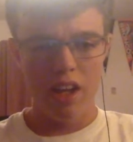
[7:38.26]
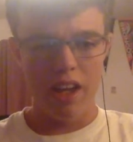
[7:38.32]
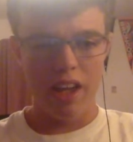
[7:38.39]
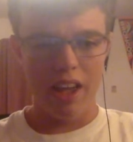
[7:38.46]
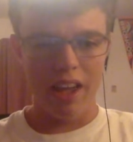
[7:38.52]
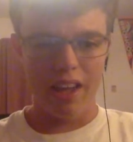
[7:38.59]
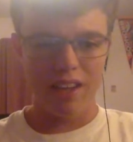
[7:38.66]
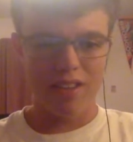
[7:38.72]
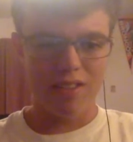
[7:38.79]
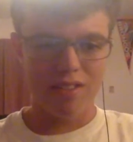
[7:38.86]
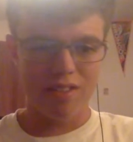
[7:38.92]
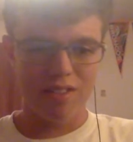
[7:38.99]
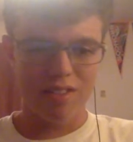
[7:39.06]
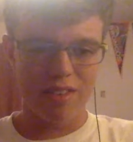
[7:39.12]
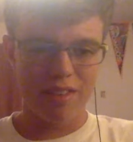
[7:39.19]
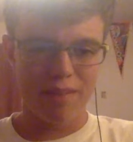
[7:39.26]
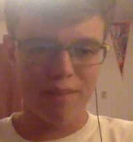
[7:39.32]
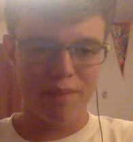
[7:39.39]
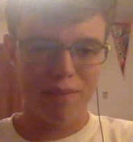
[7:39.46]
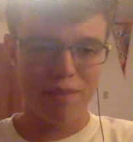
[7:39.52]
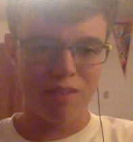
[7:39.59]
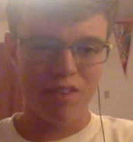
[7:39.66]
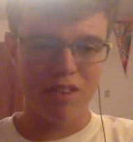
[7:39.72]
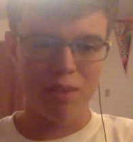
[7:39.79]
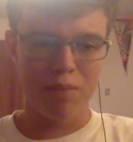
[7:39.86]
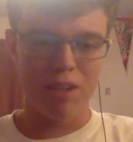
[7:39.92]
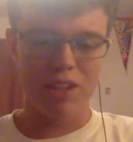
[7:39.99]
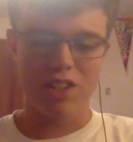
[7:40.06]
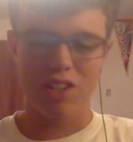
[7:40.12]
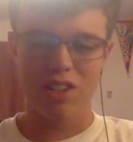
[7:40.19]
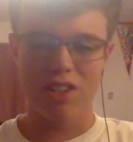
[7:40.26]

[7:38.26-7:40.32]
And Green Bay's just